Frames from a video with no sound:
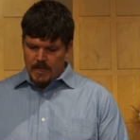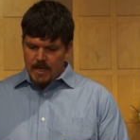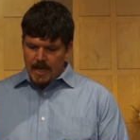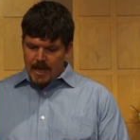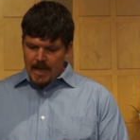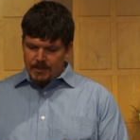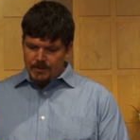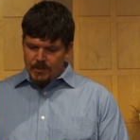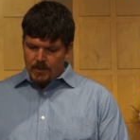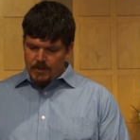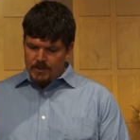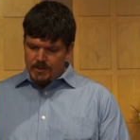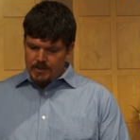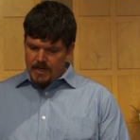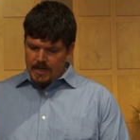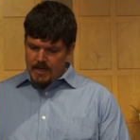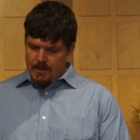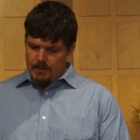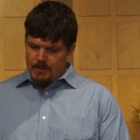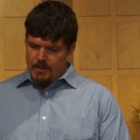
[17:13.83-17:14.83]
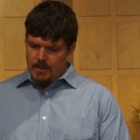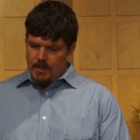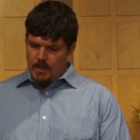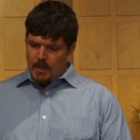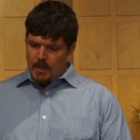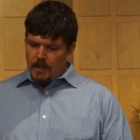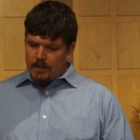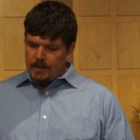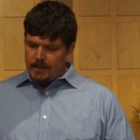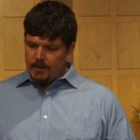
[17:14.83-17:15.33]
And so it seems
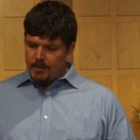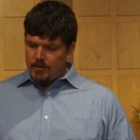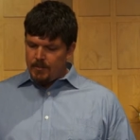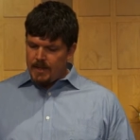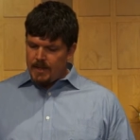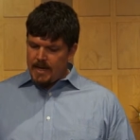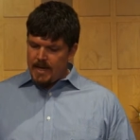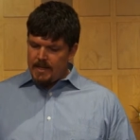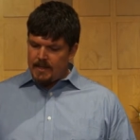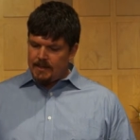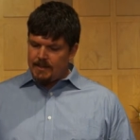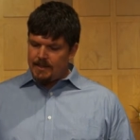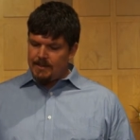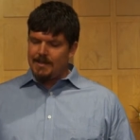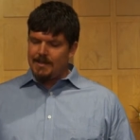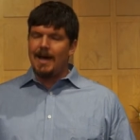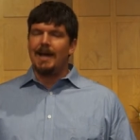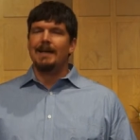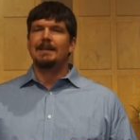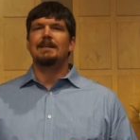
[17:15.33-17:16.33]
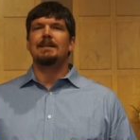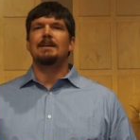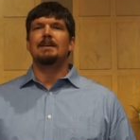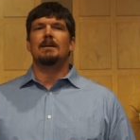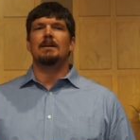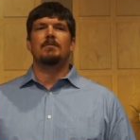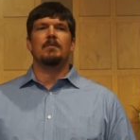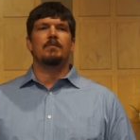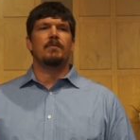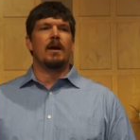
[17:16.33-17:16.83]
clear to me that this idea
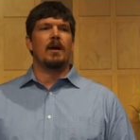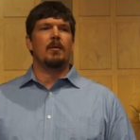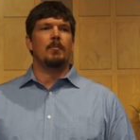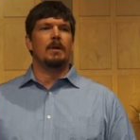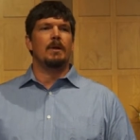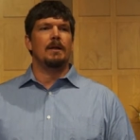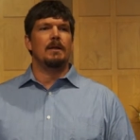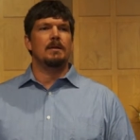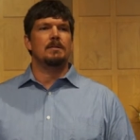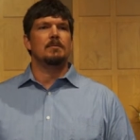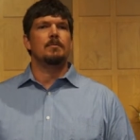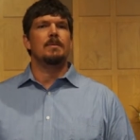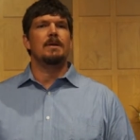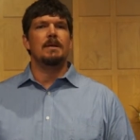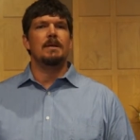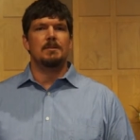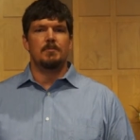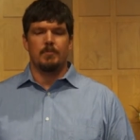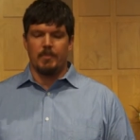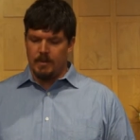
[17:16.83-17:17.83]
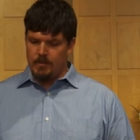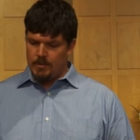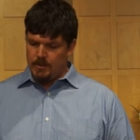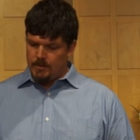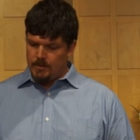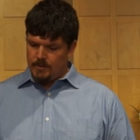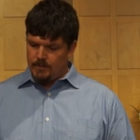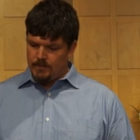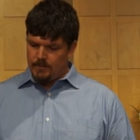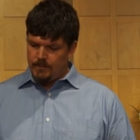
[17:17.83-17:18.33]
of environmentalism is
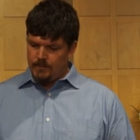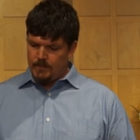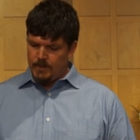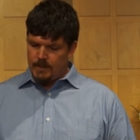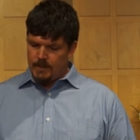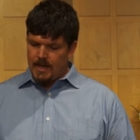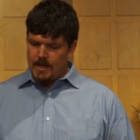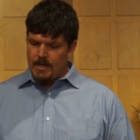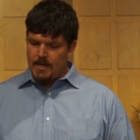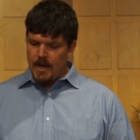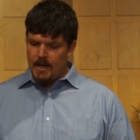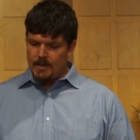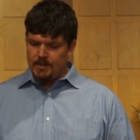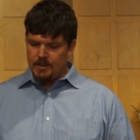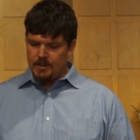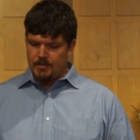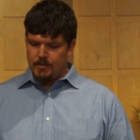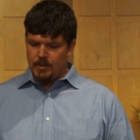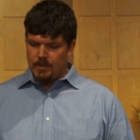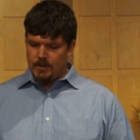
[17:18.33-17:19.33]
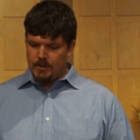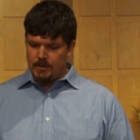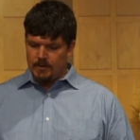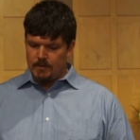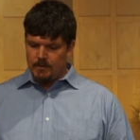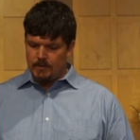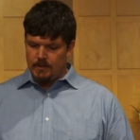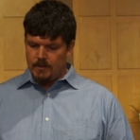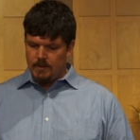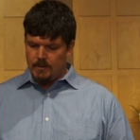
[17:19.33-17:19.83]
biblical and not just political.
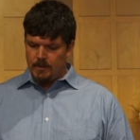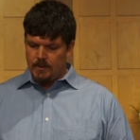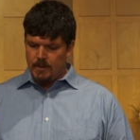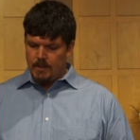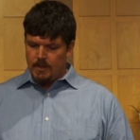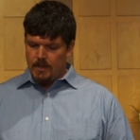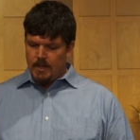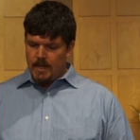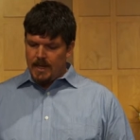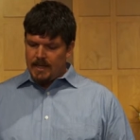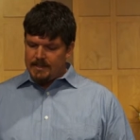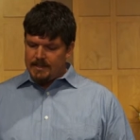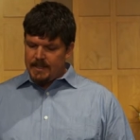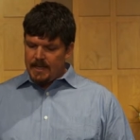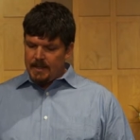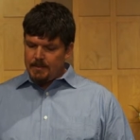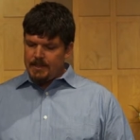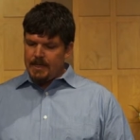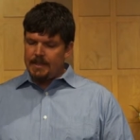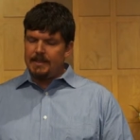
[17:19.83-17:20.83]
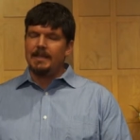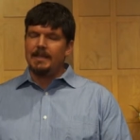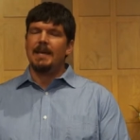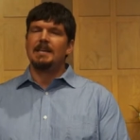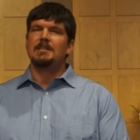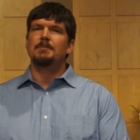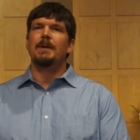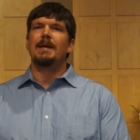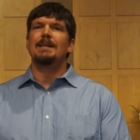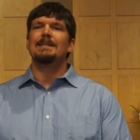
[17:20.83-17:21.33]
It seems that the
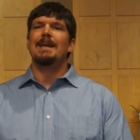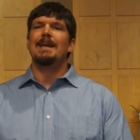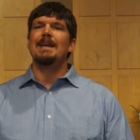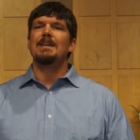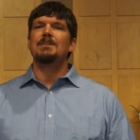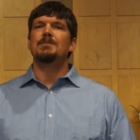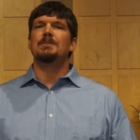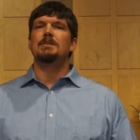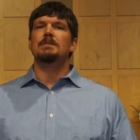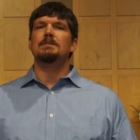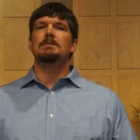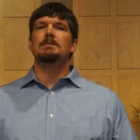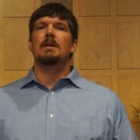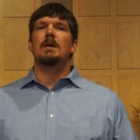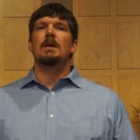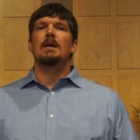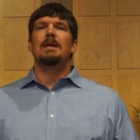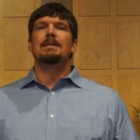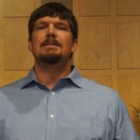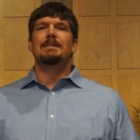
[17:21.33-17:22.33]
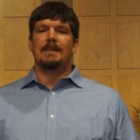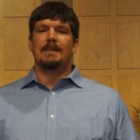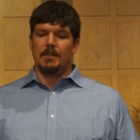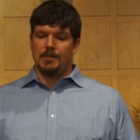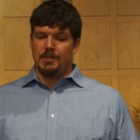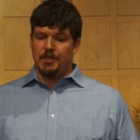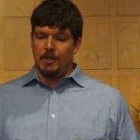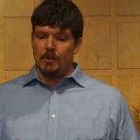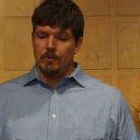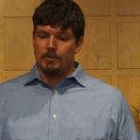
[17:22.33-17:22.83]
expectation is that the
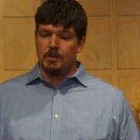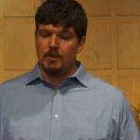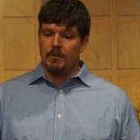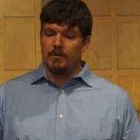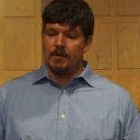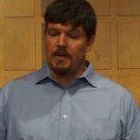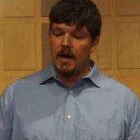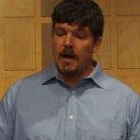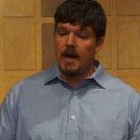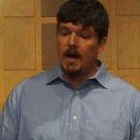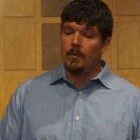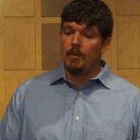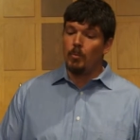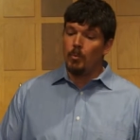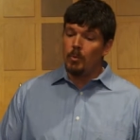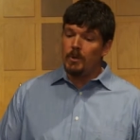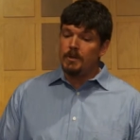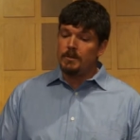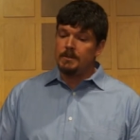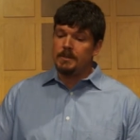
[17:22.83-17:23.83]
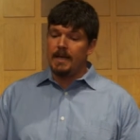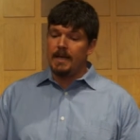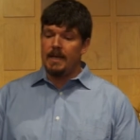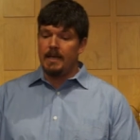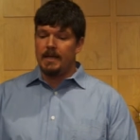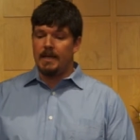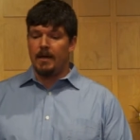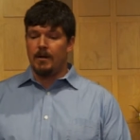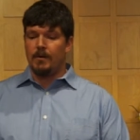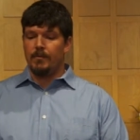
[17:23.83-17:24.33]
children of God will take
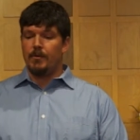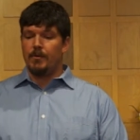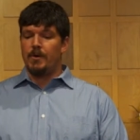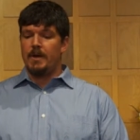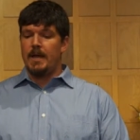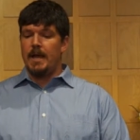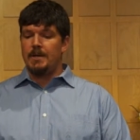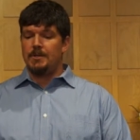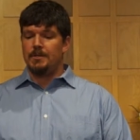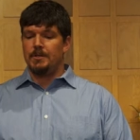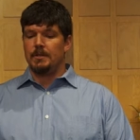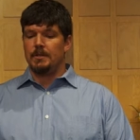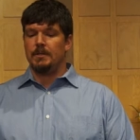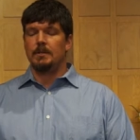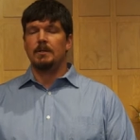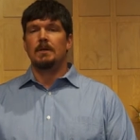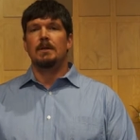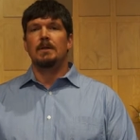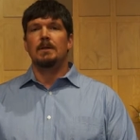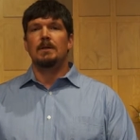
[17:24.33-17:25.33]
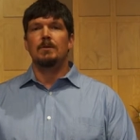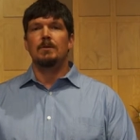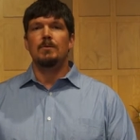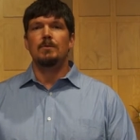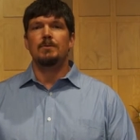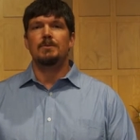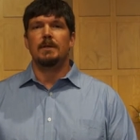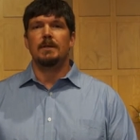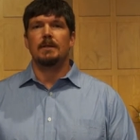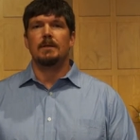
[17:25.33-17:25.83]
care of creation,
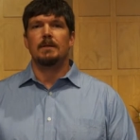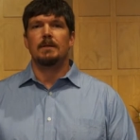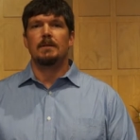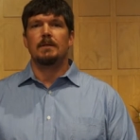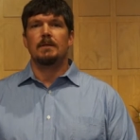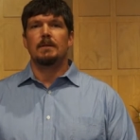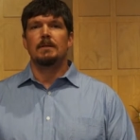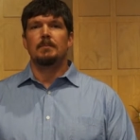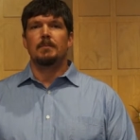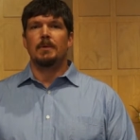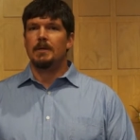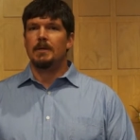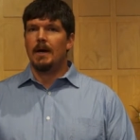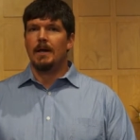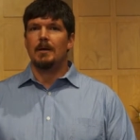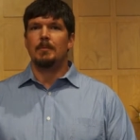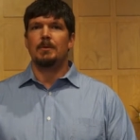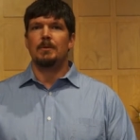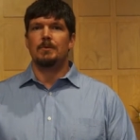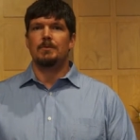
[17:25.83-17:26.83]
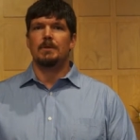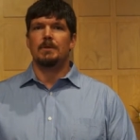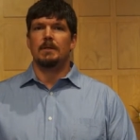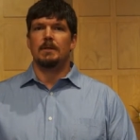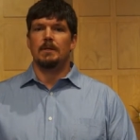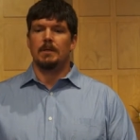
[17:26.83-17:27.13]
use it, but not abuse it.